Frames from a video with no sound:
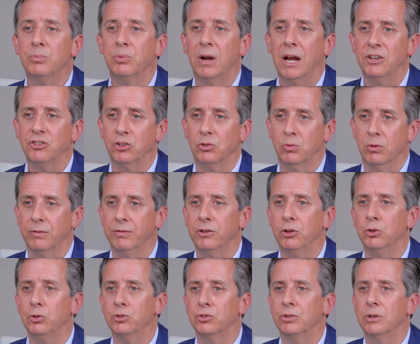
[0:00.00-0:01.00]
project
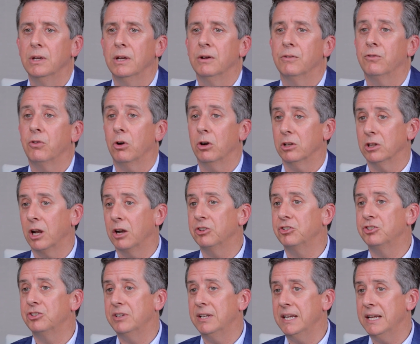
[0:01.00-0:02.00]
reviews for a
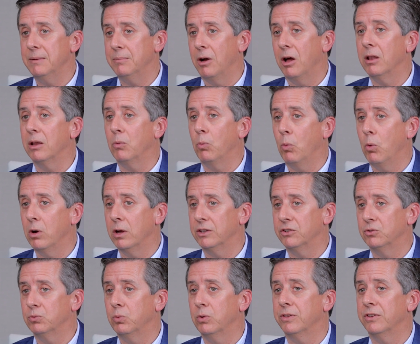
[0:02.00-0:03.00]
large team all at
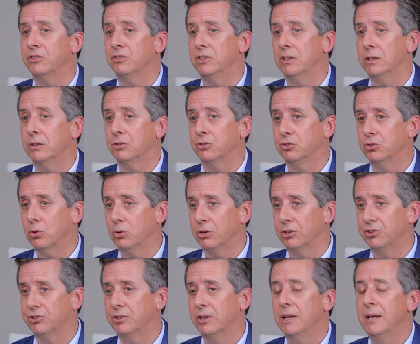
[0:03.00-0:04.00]
once with a single
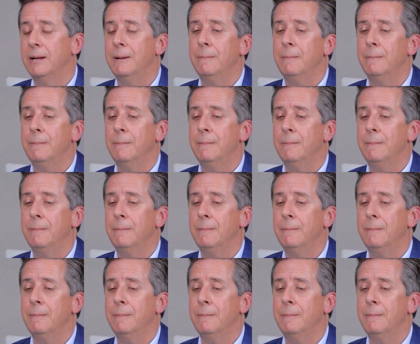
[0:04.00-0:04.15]
source.